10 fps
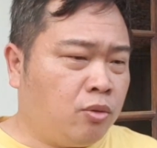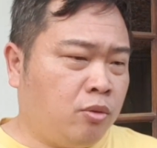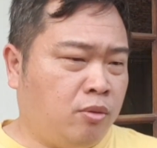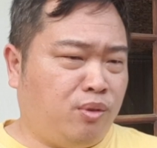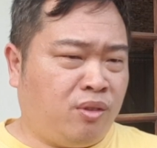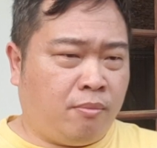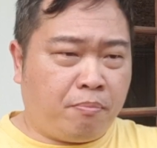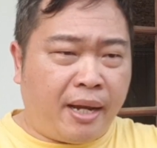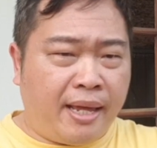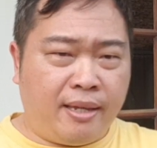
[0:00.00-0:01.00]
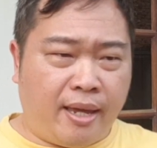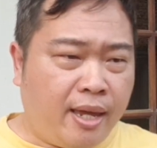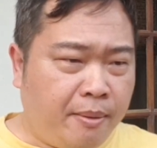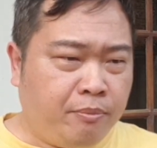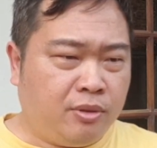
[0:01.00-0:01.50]
to play
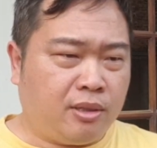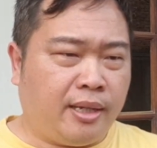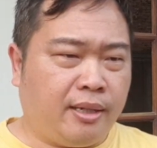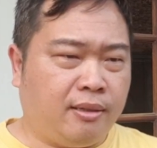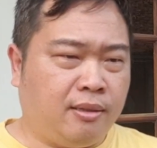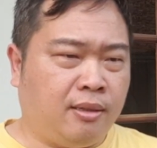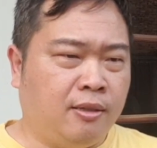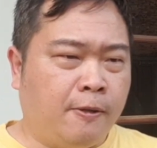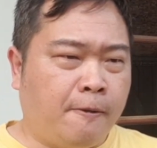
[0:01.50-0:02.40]
games like the